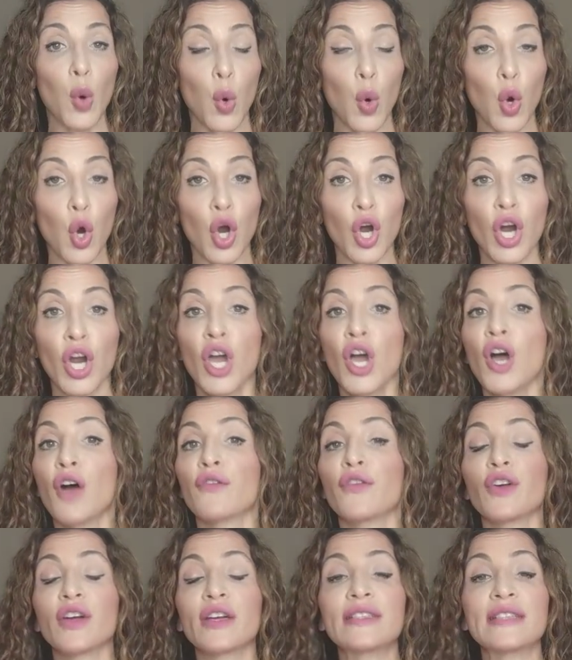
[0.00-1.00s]
poor.
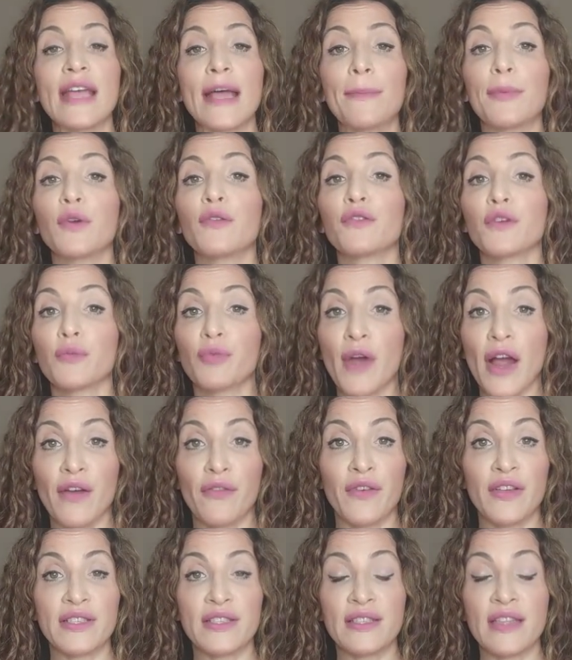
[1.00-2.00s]
For example, for
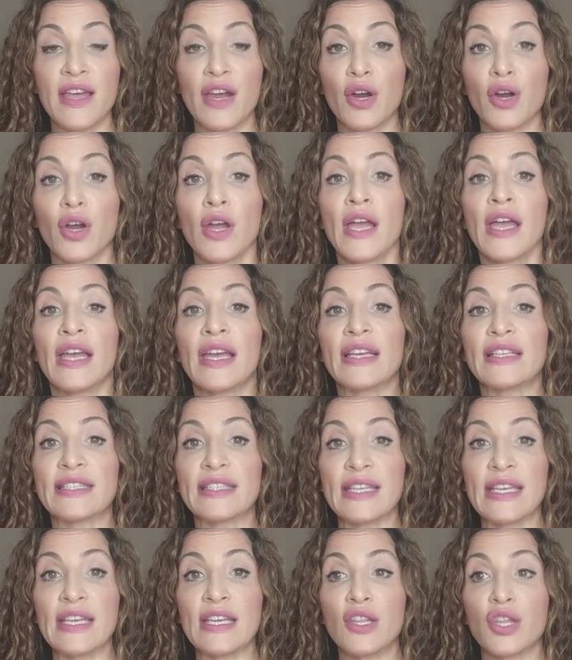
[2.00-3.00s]
breakfast there,
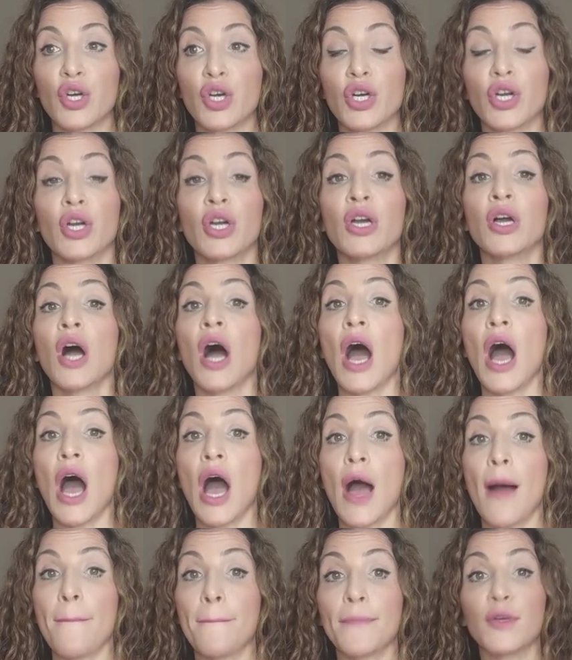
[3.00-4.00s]
it's either
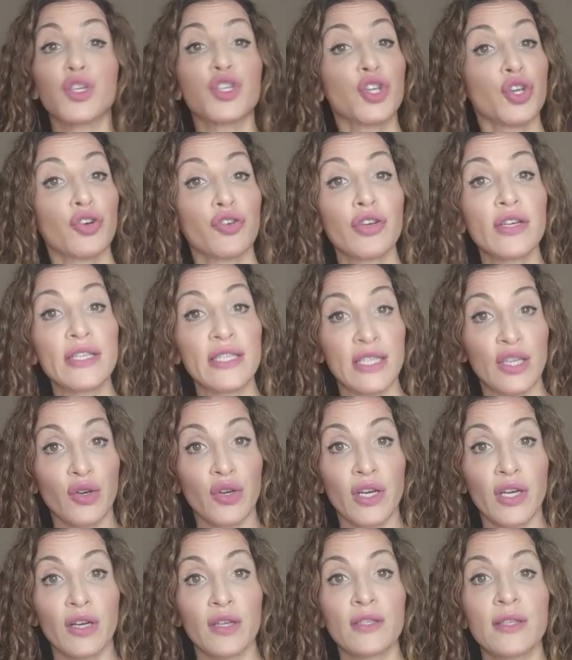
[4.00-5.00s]
um, sugary
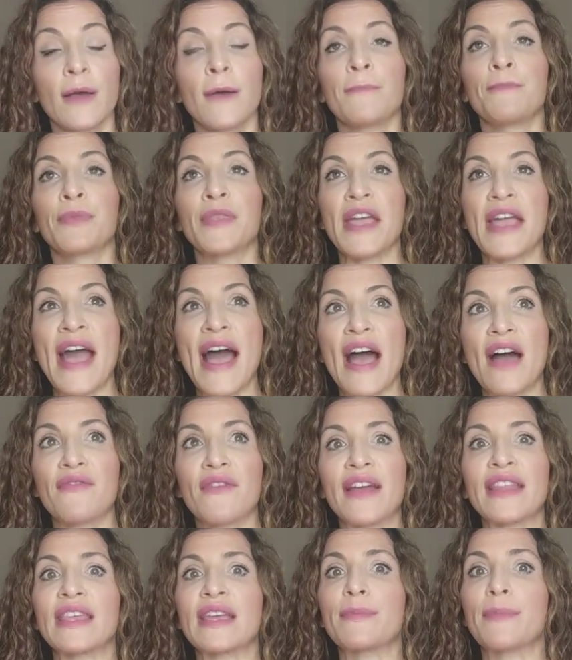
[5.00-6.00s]
cereals, they
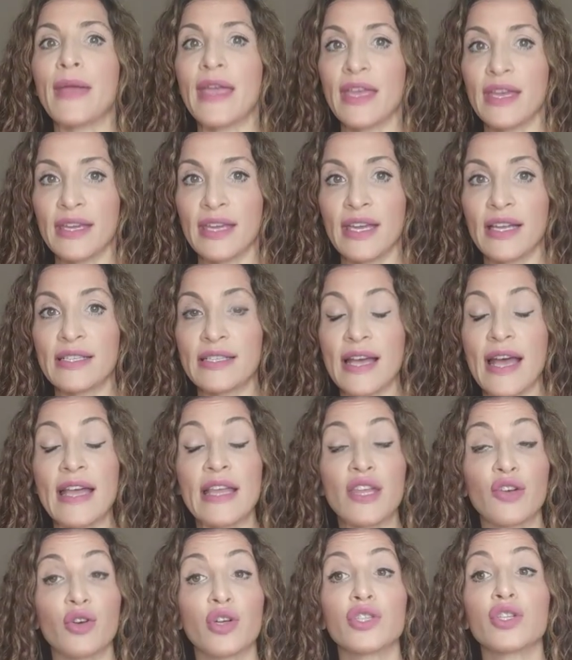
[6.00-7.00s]
have i think pancake
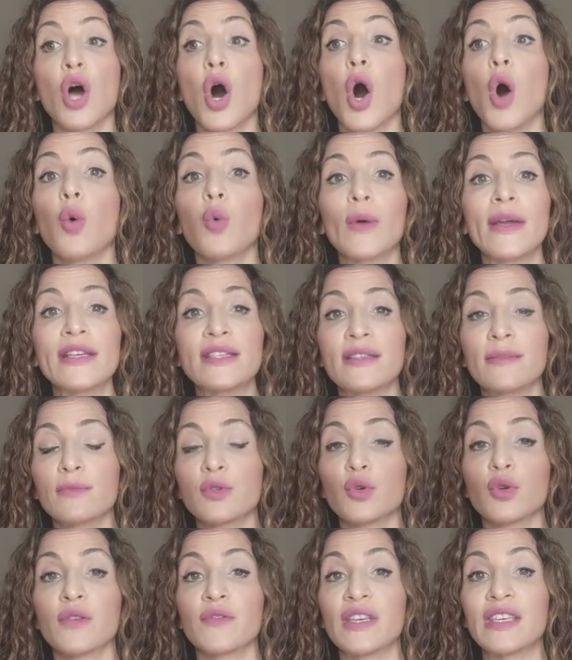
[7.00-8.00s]
day there is always
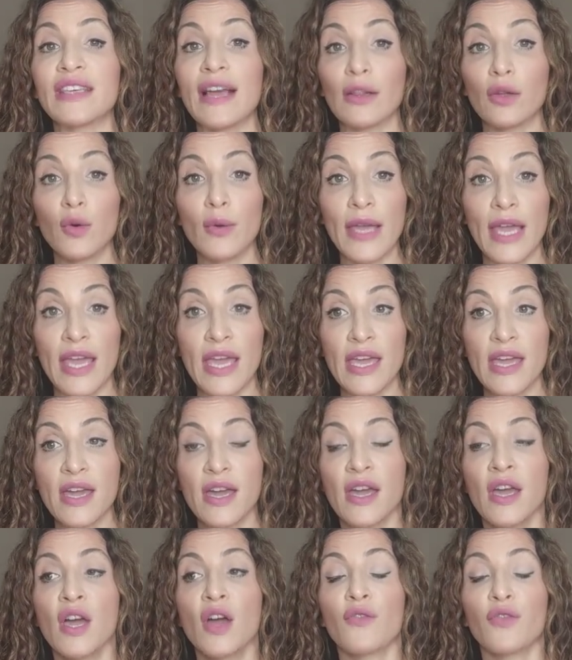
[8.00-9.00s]
some sort of yellow
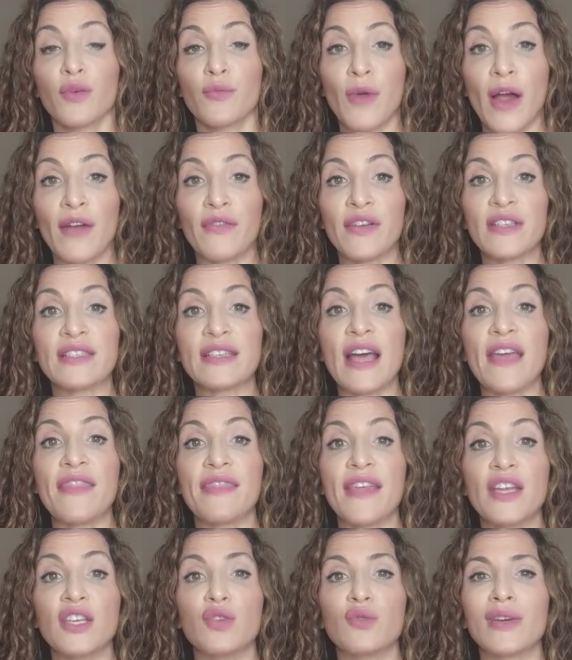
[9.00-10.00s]
cake for breakfast
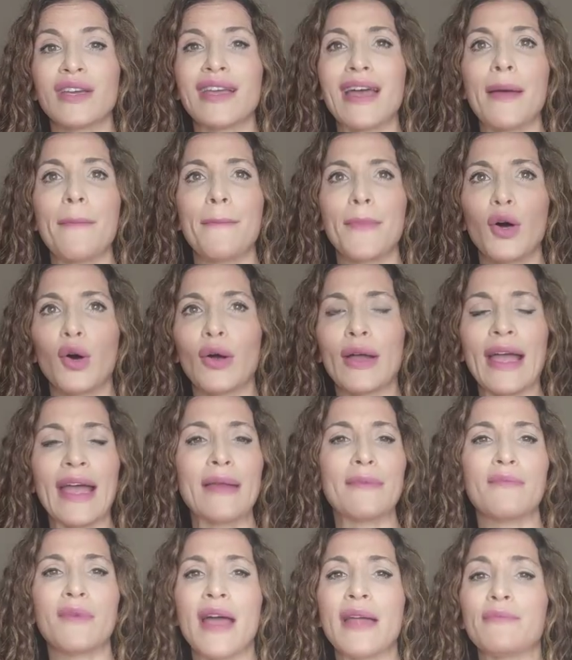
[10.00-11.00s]
and then you can get milk
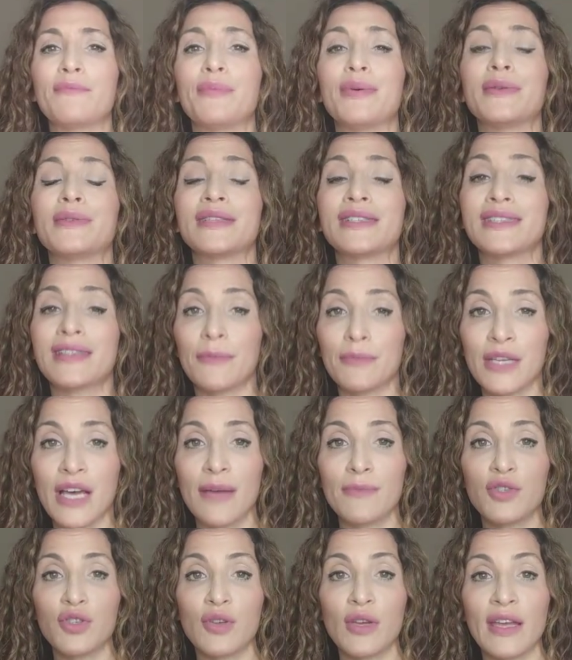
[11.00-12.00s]
and and
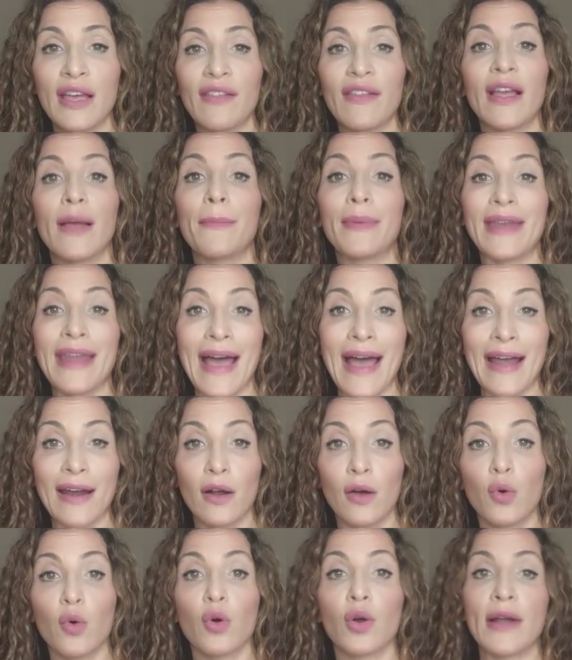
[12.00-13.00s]
sometimes you can get like a
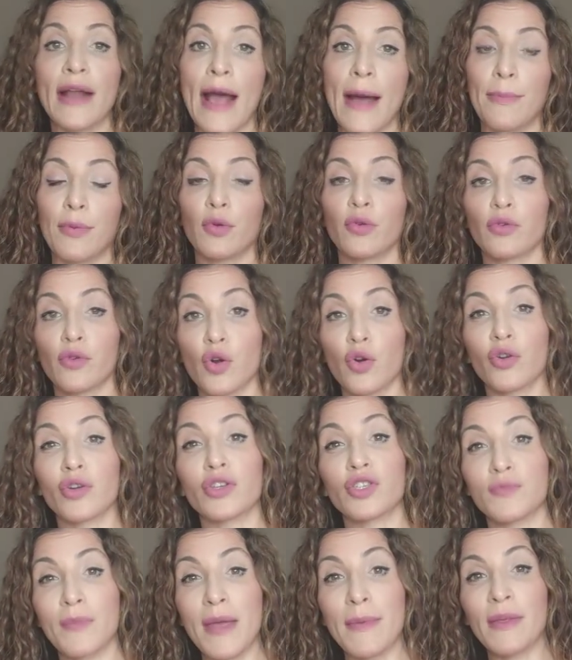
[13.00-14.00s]
banana or an apple or an
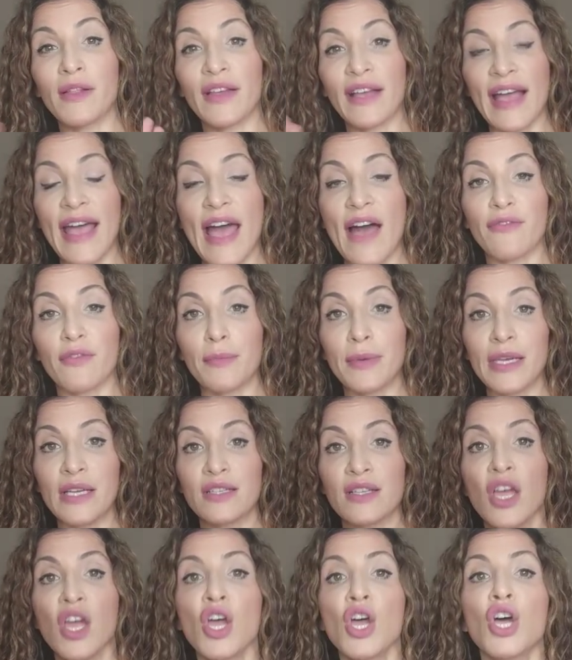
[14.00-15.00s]
orange maybe like a half a
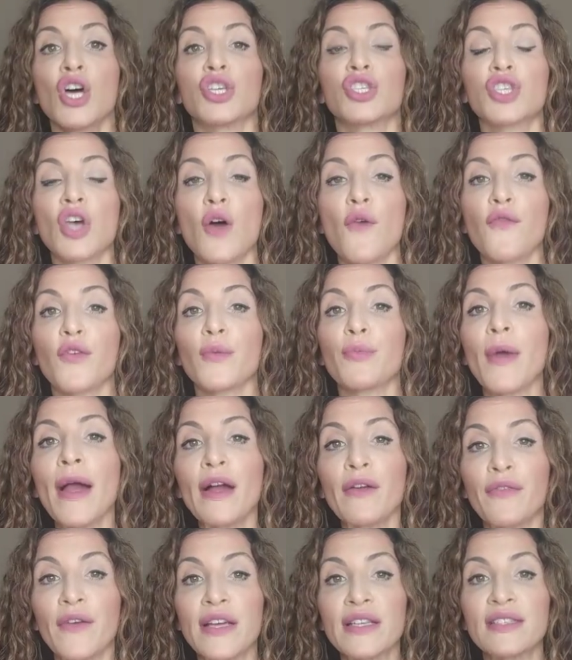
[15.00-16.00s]
piece so for
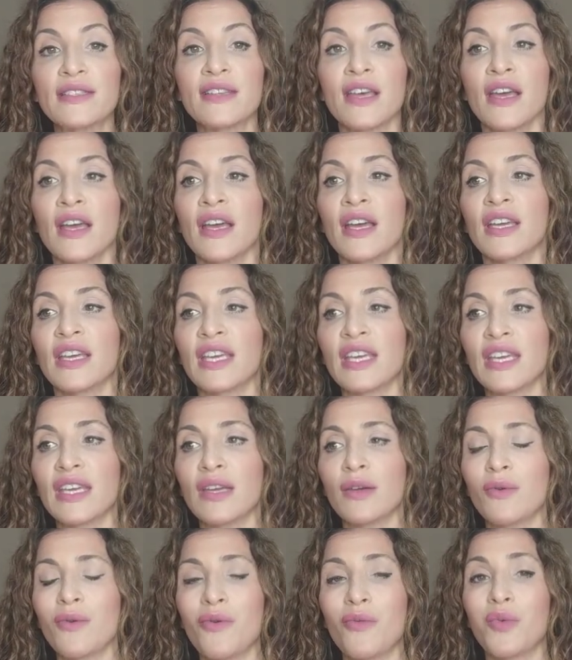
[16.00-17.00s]
breakfast
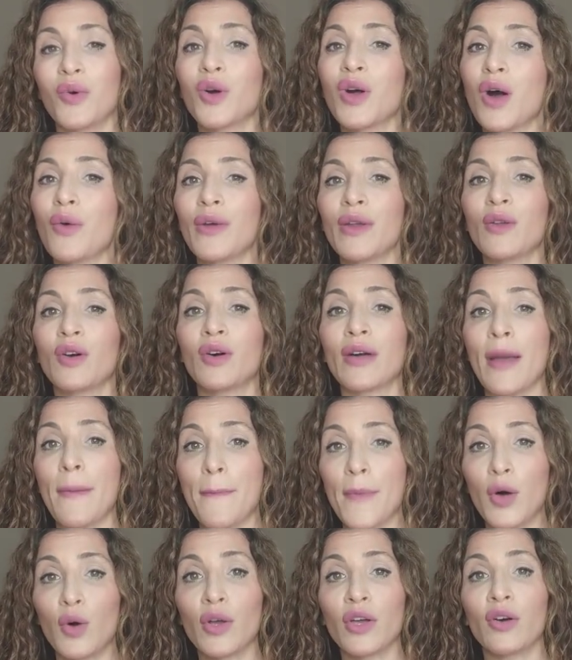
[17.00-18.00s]
he will go in he'll
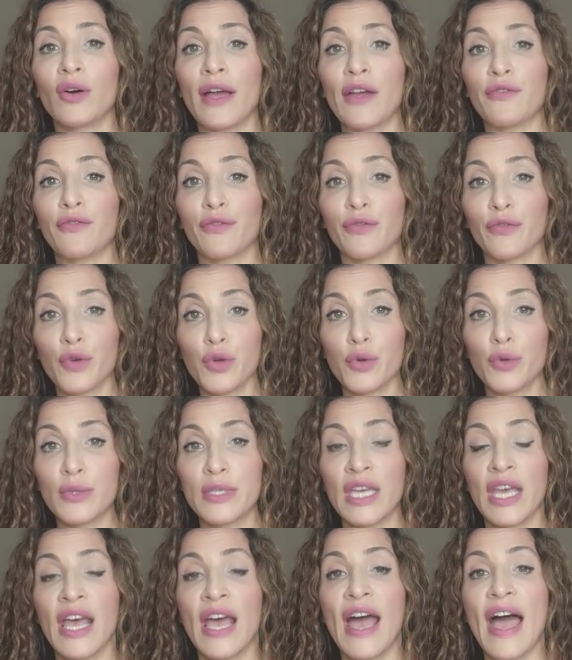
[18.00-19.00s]
get milk he'll get
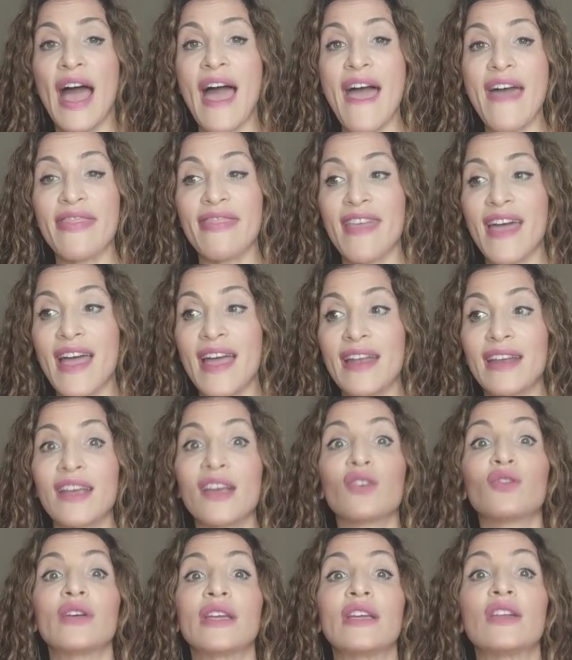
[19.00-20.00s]
fruit and then
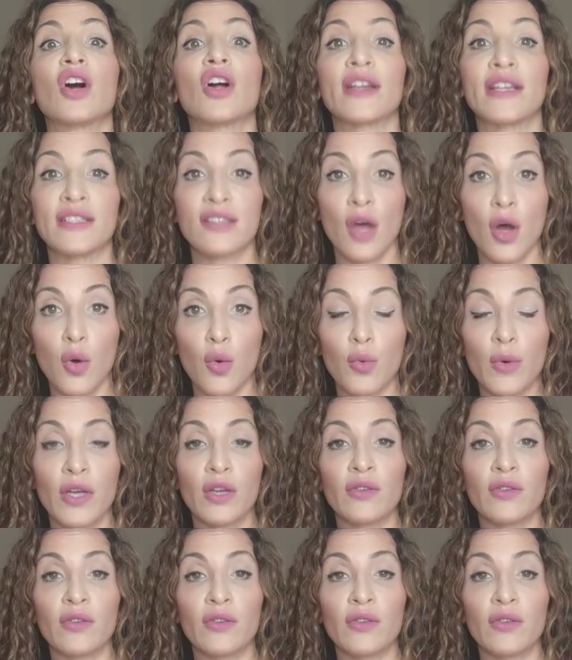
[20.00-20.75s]
he'll eat on his own.